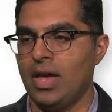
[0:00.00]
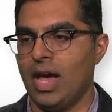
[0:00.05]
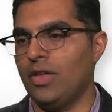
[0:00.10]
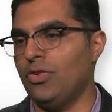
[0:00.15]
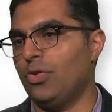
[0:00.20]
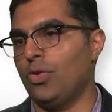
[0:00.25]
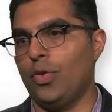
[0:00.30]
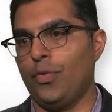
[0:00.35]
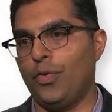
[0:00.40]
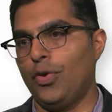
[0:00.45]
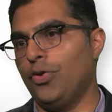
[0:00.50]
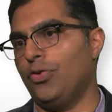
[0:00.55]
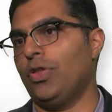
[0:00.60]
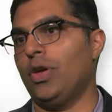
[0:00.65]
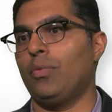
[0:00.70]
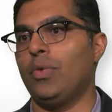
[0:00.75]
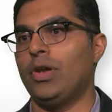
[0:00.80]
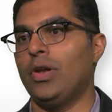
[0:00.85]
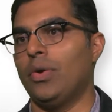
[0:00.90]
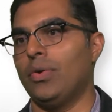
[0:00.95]
And so the first
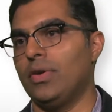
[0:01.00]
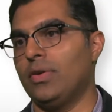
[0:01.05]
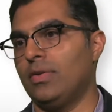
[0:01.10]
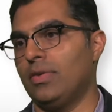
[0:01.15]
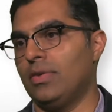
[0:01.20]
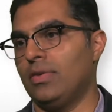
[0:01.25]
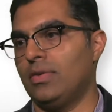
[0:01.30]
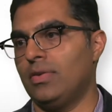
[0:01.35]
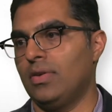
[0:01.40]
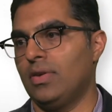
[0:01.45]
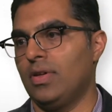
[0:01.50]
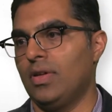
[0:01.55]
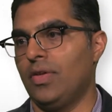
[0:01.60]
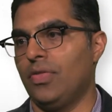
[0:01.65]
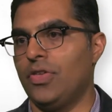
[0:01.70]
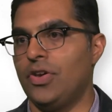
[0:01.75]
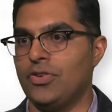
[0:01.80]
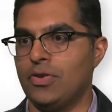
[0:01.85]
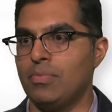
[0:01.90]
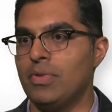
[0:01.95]
thing we noticed is
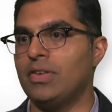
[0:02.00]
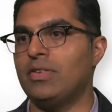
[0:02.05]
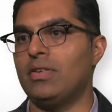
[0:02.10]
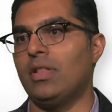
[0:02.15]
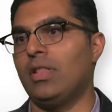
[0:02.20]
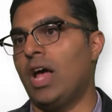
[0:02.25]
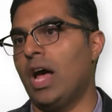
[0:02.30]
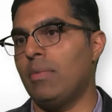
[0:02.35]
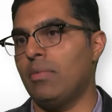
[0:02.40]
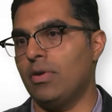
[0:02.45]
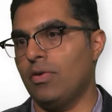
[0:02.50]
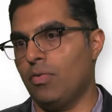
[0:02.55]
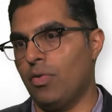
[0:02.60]
there's a misalignment